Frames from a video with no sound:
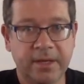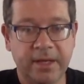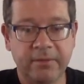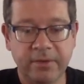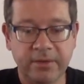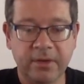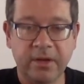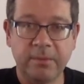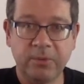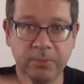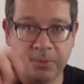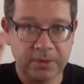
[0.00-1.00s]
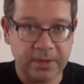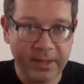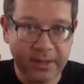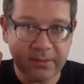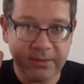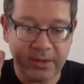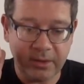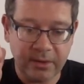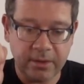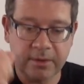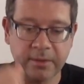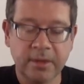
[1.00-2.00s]
every time you put the headset
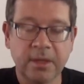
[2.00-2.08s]
on,